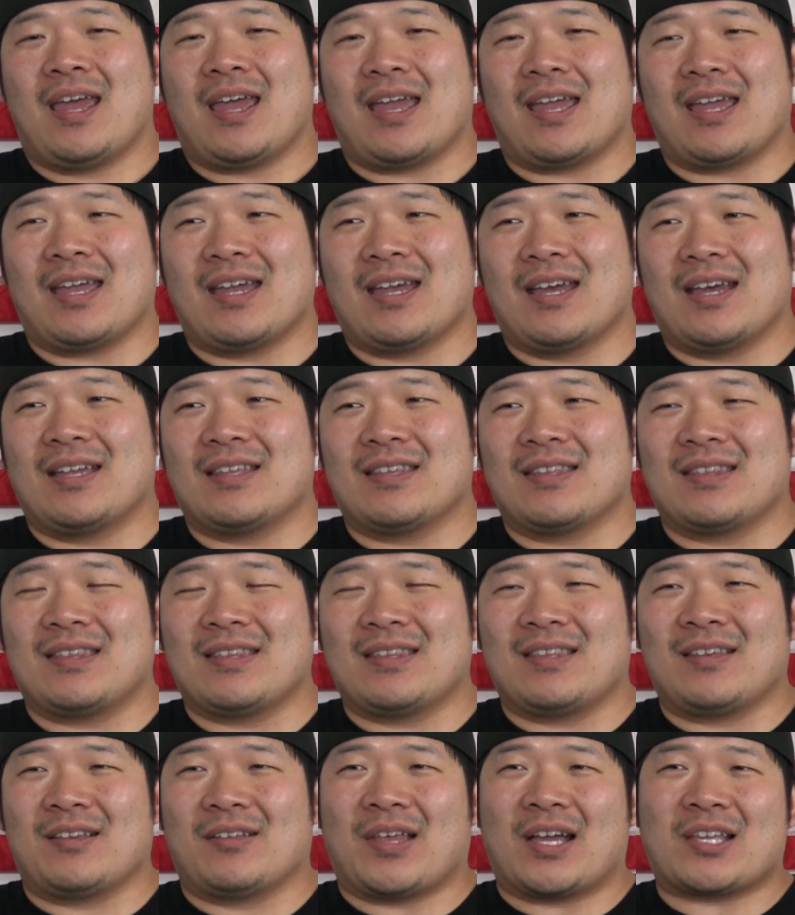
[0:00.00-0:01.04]
And
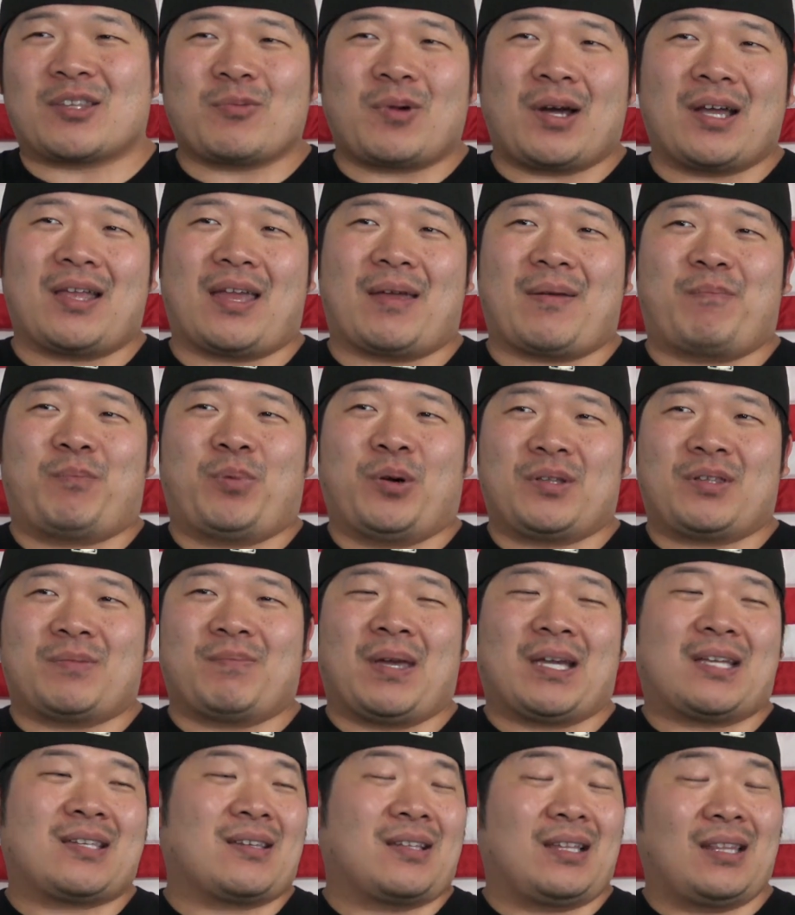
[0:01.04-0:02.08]
that's why it
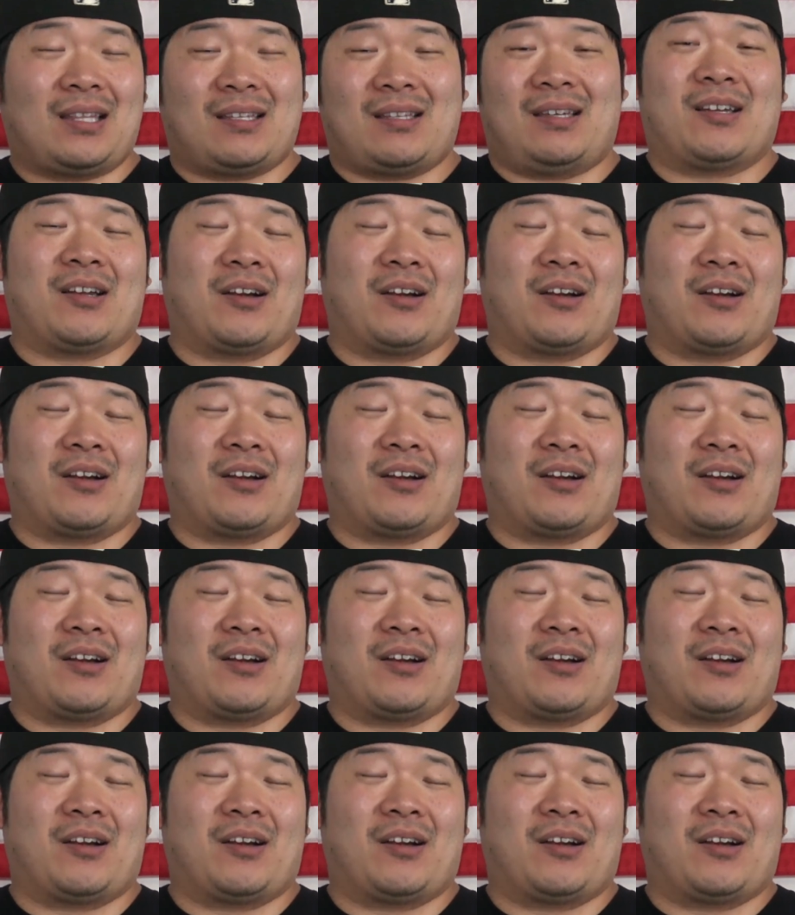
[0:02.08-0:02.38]
makes a